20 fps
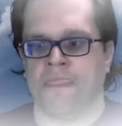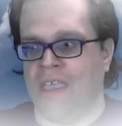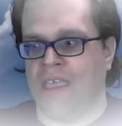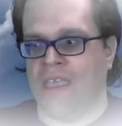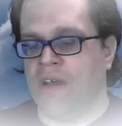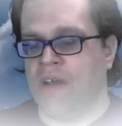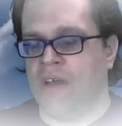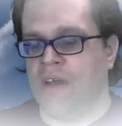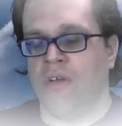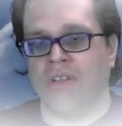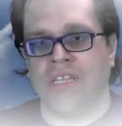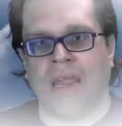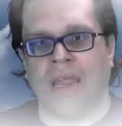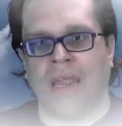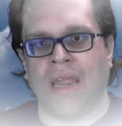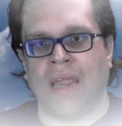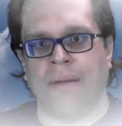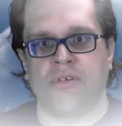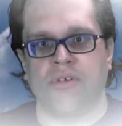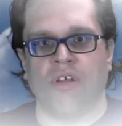Difficult in
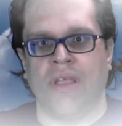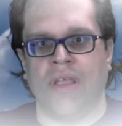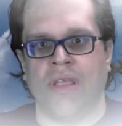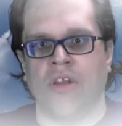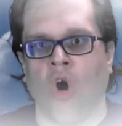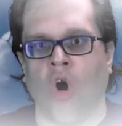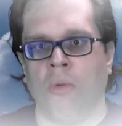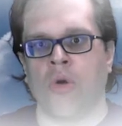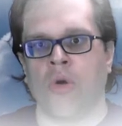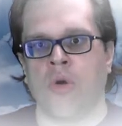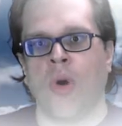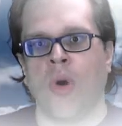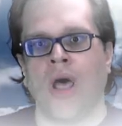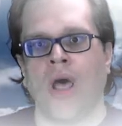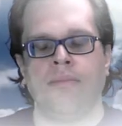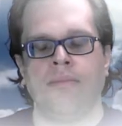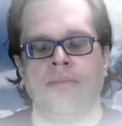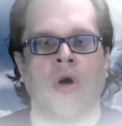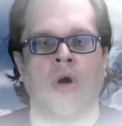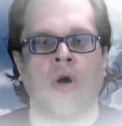the terms of being
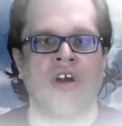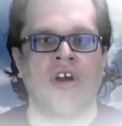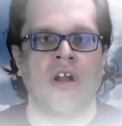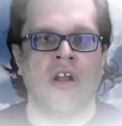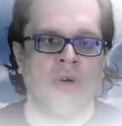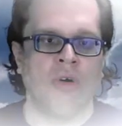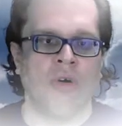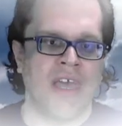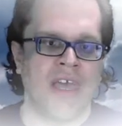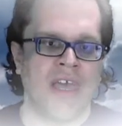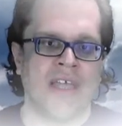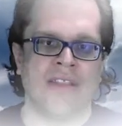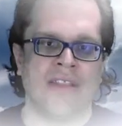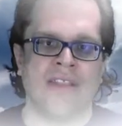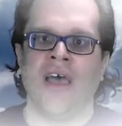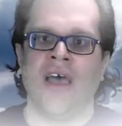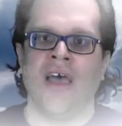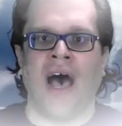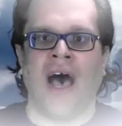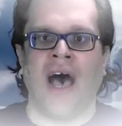overwhelmed, overloaded,
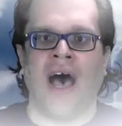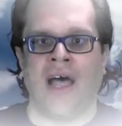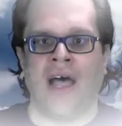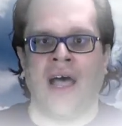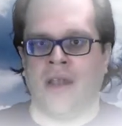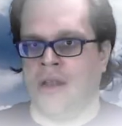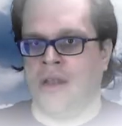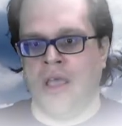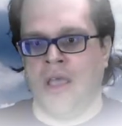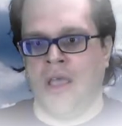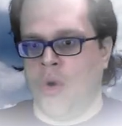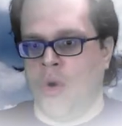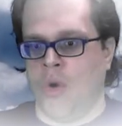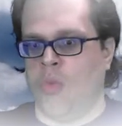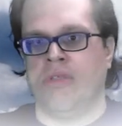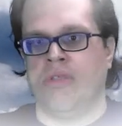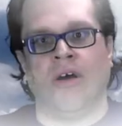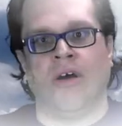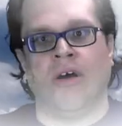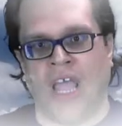and
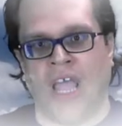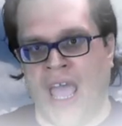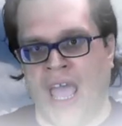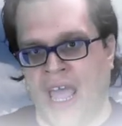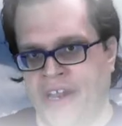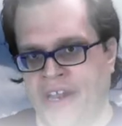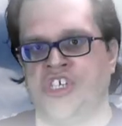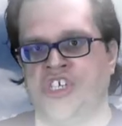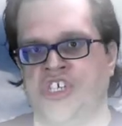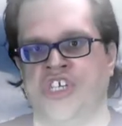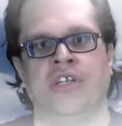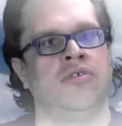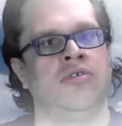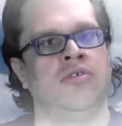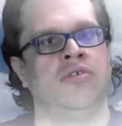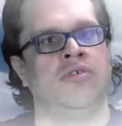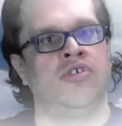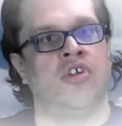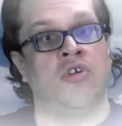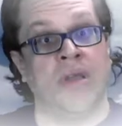without energy.
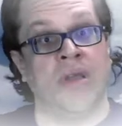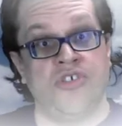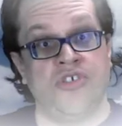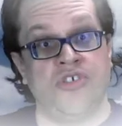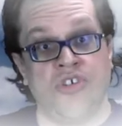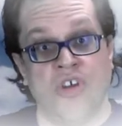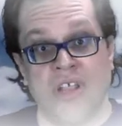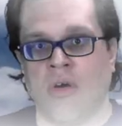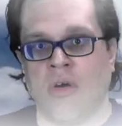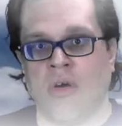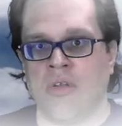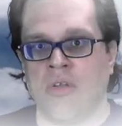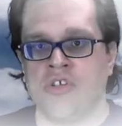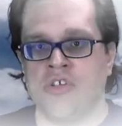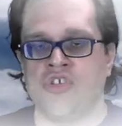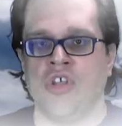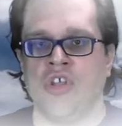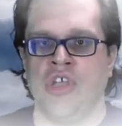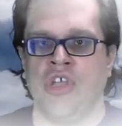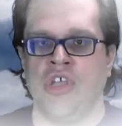So make sure that
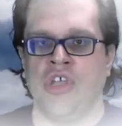also